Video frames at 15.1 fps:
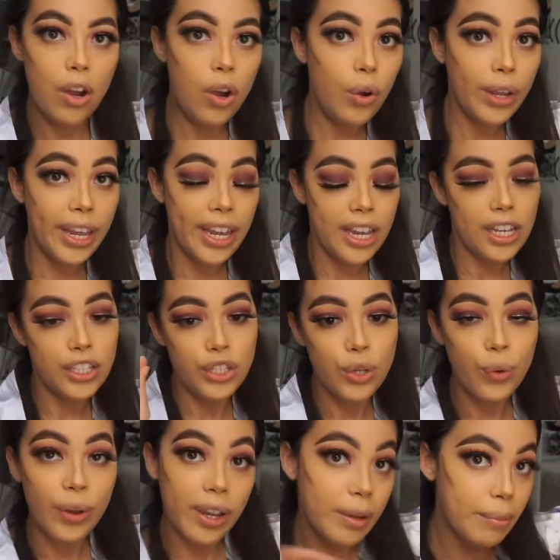Okay,
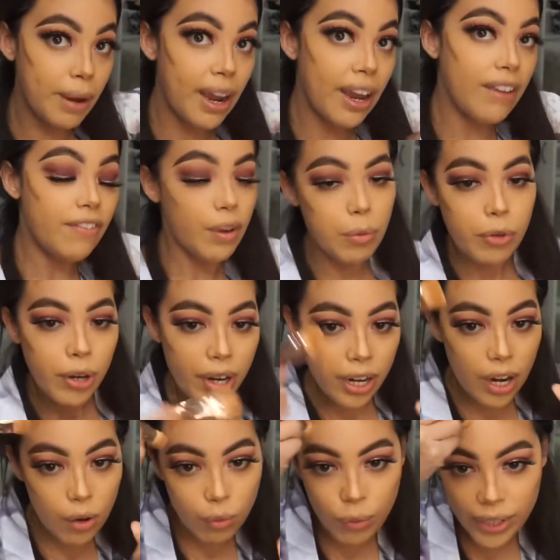so in my February
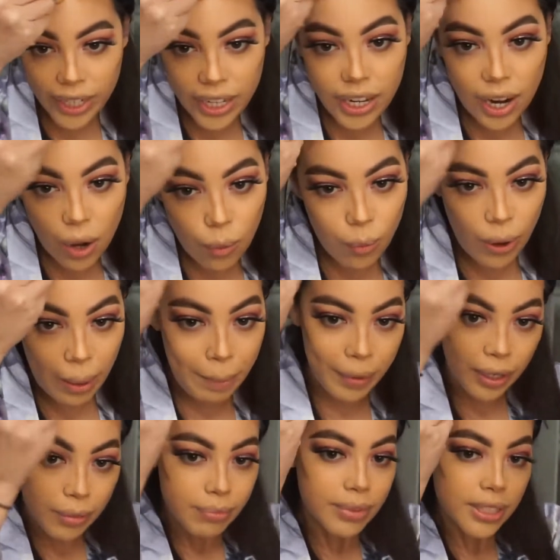reading
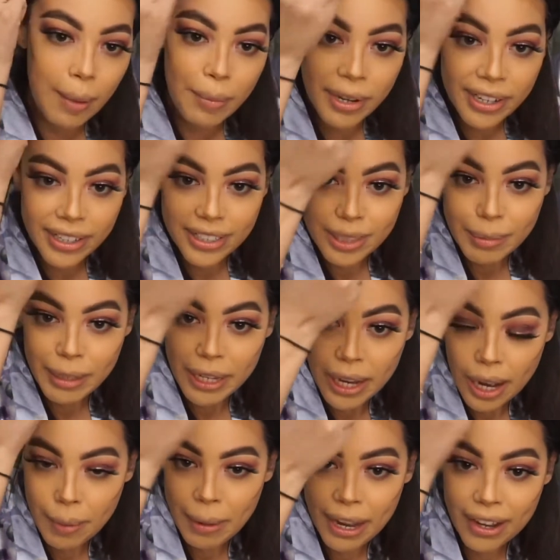wrap-ups, I'm going to speak
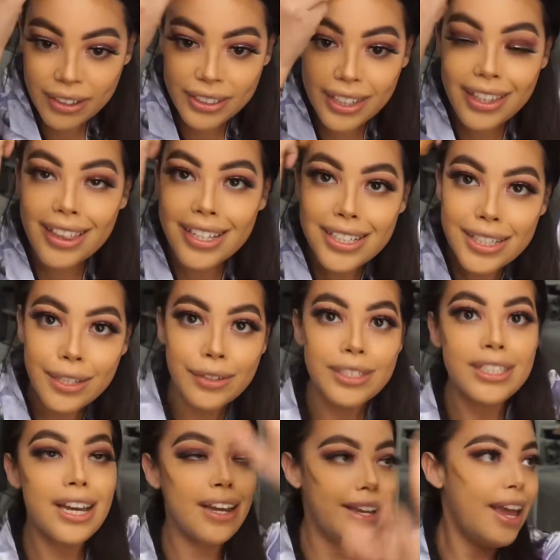about this
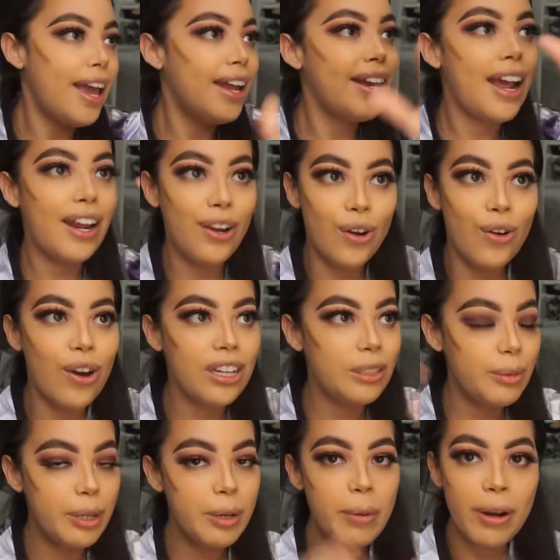series. Again, I know I
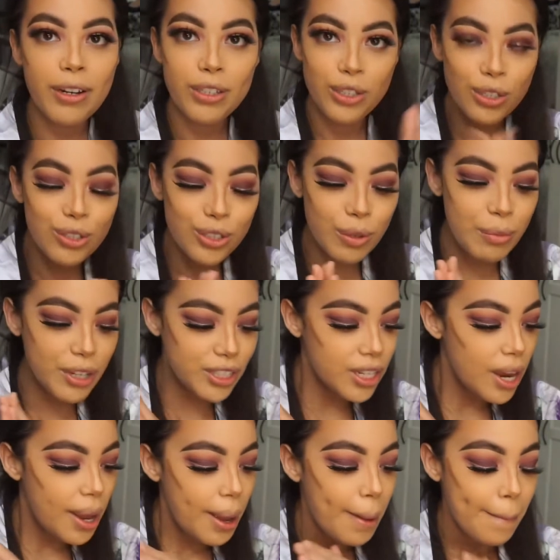speak about it so much,
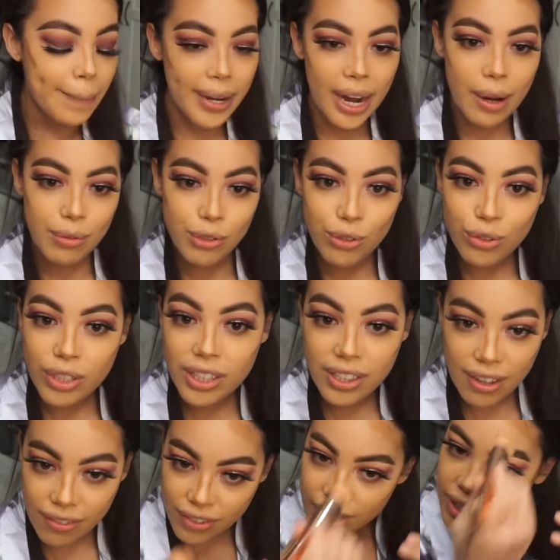but I absolutely
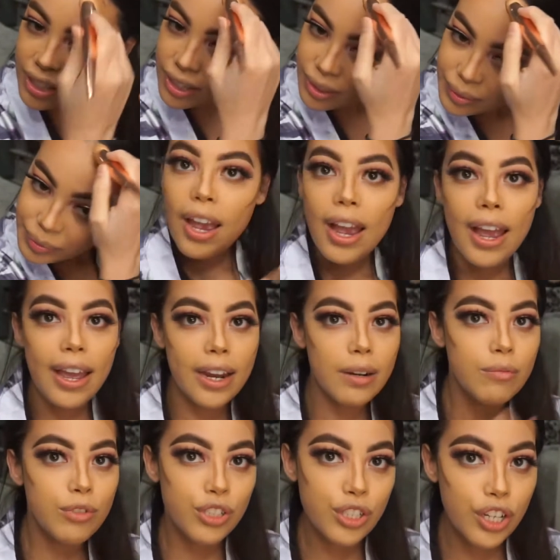love it. And
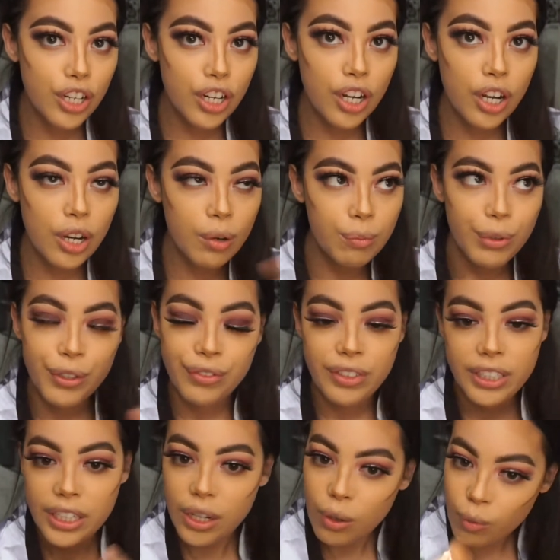I'm just going to
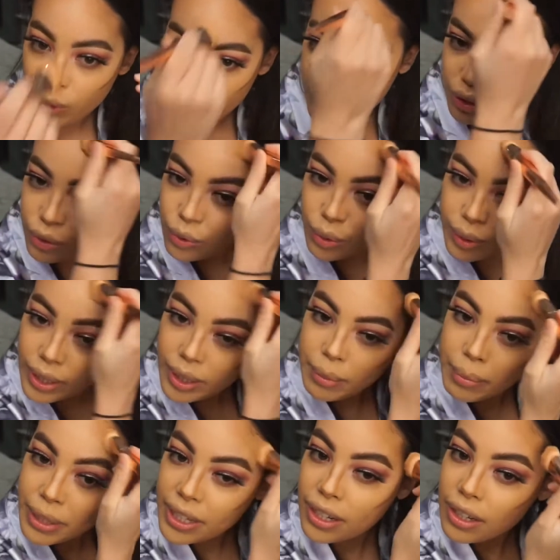briefly run through it
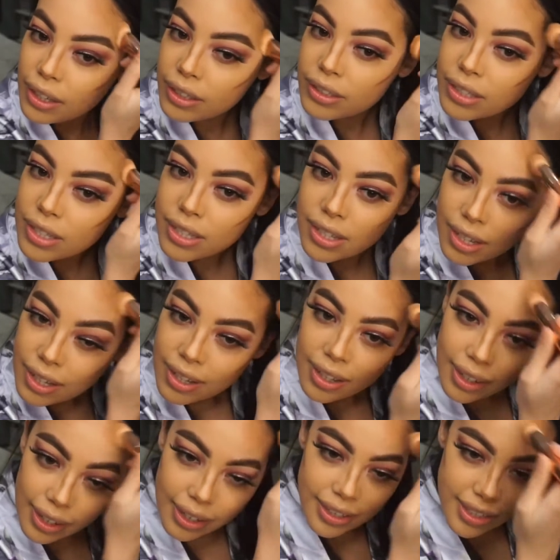because,
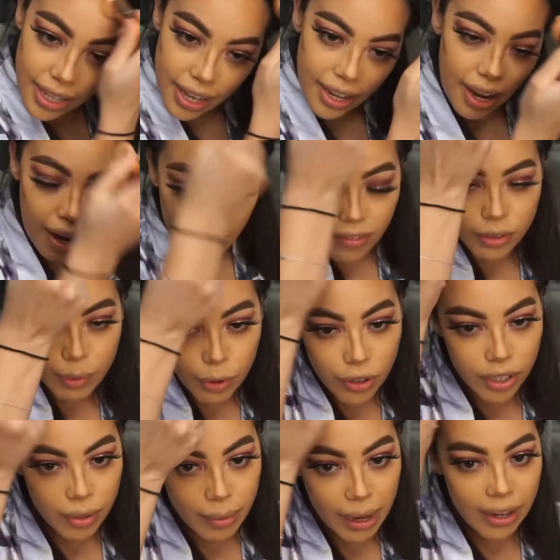like I said, I've
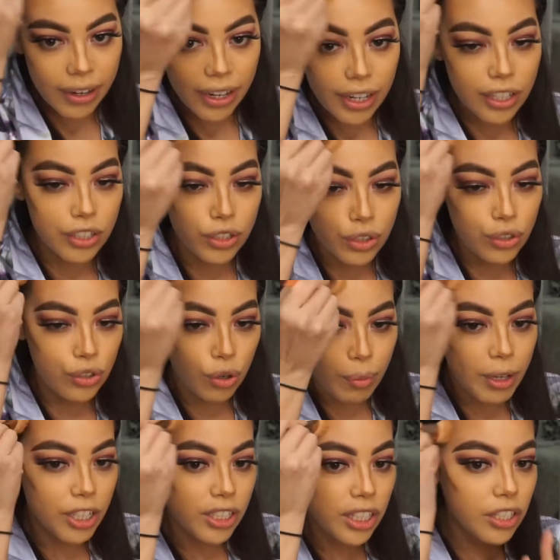spoken about it so
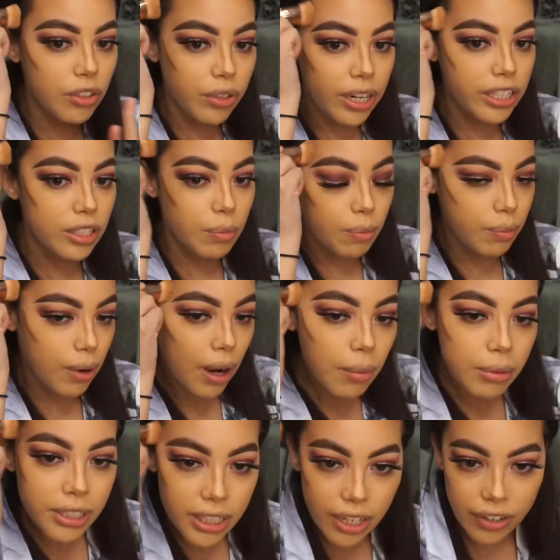much. Like, you guys are
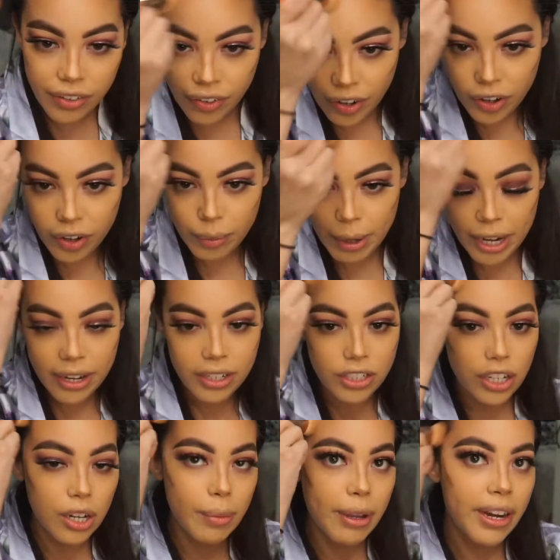probably tired of hearing about it. I
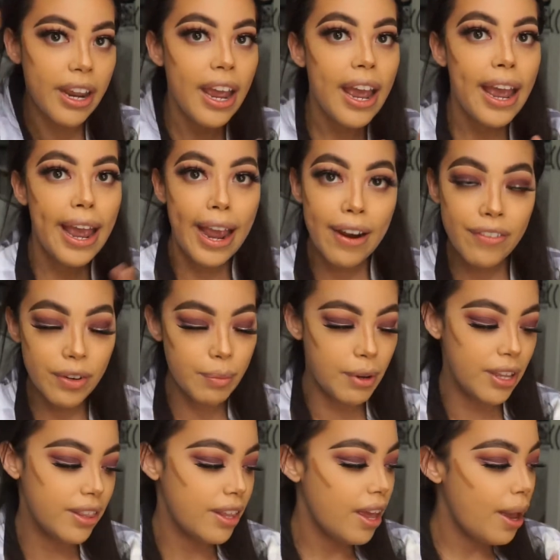talk about it every
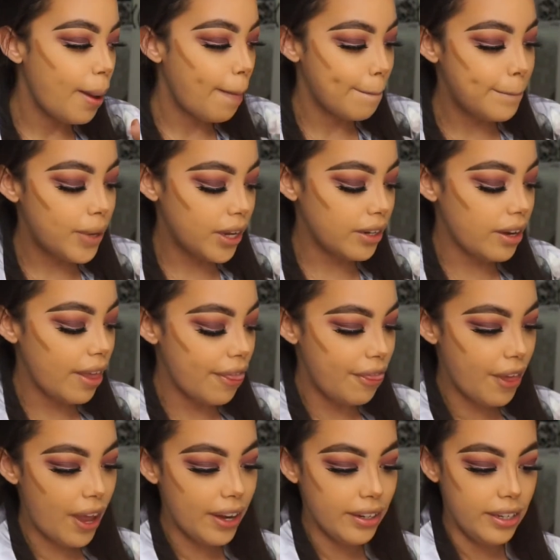month. But
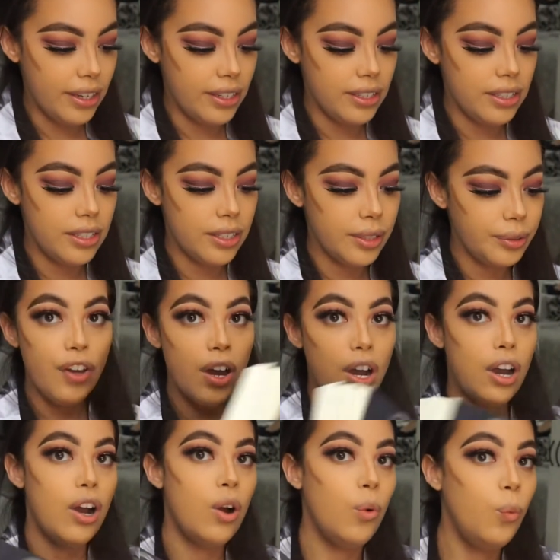that is
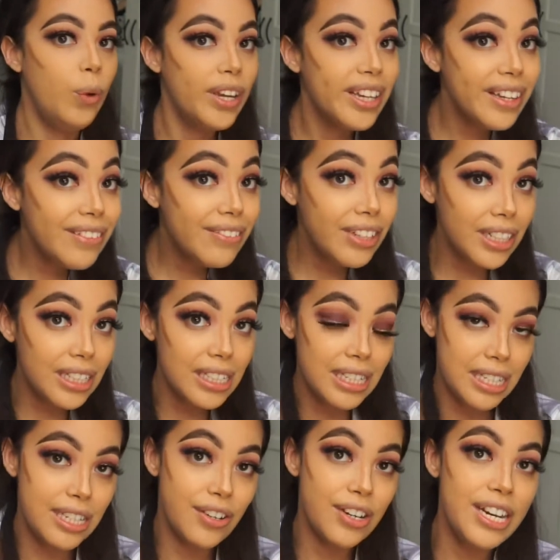the Wicked Villain
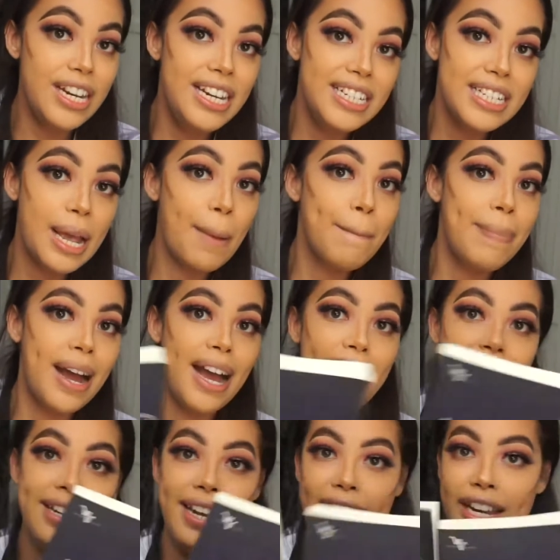series
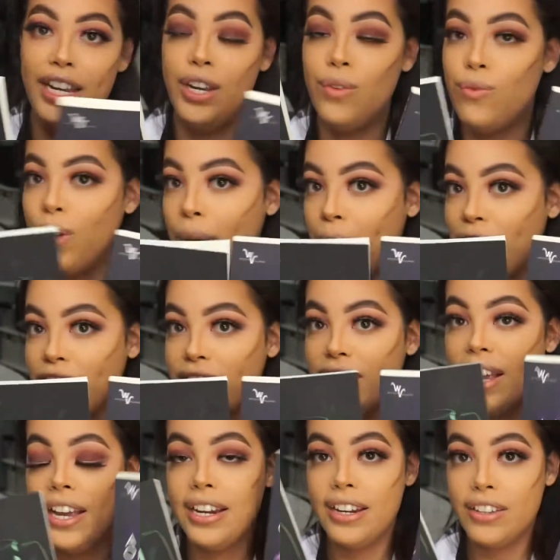by Katie Roberts.
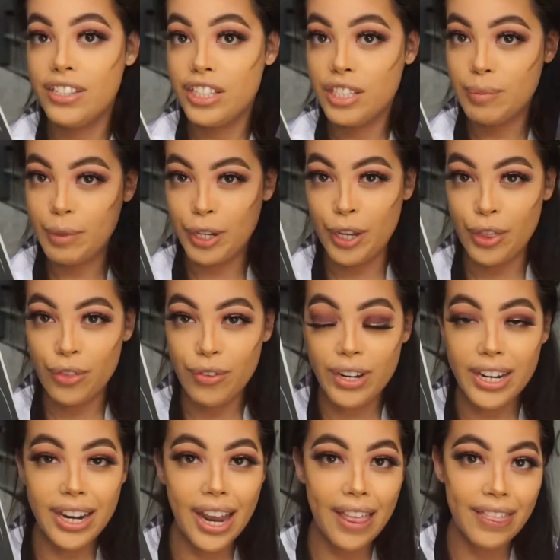Now this is book
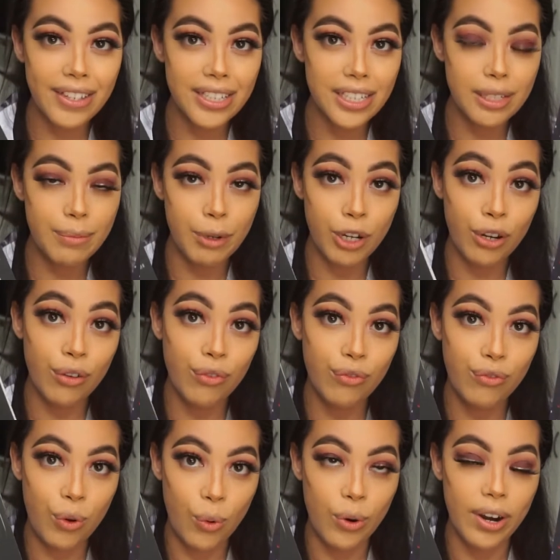3 and this is book
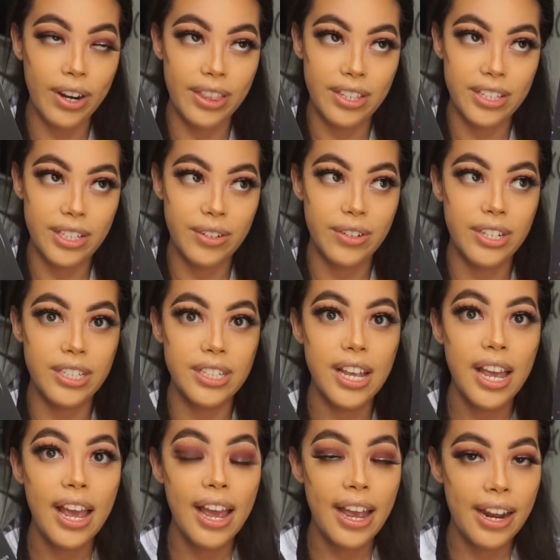4 in the series.
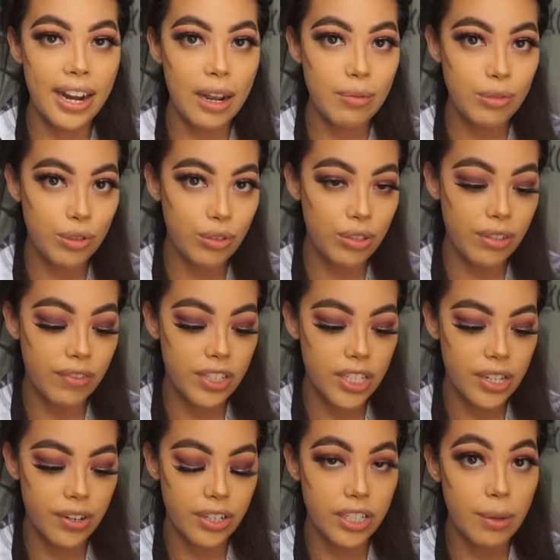And I absolutely love this
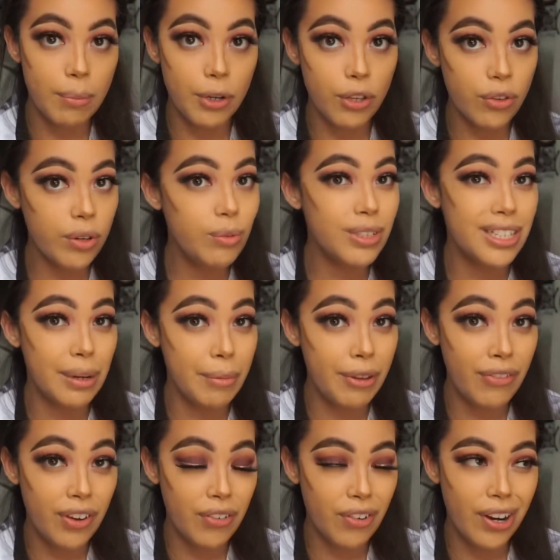series. Book 3 was not my
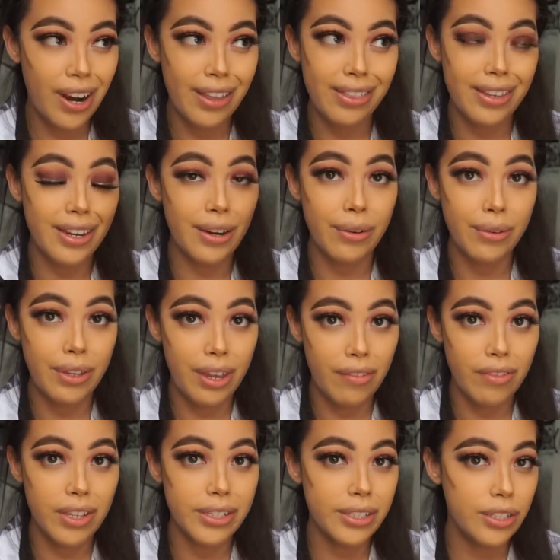favorite. I think I gave
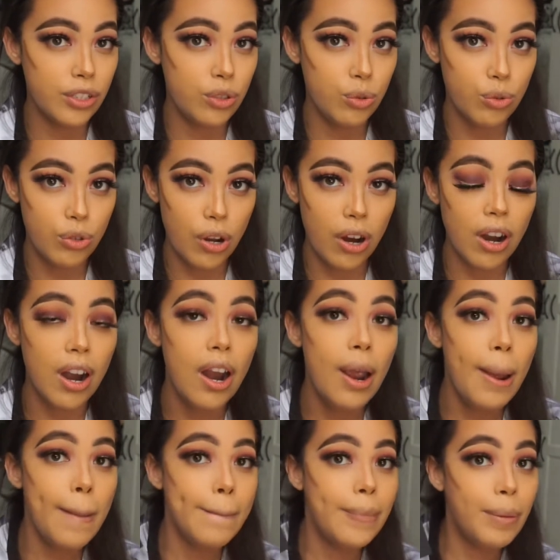this like a 2-star.
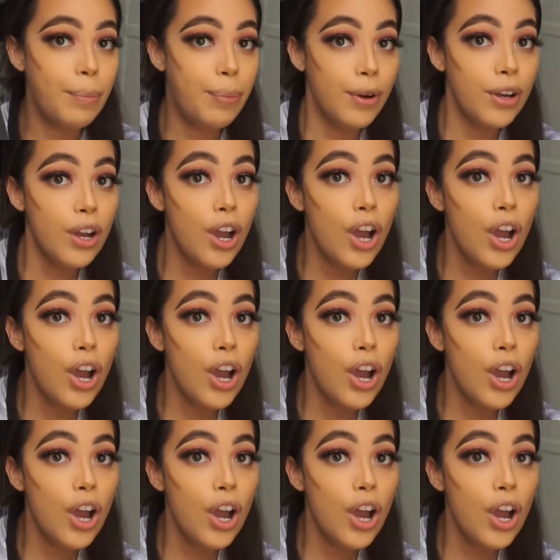But book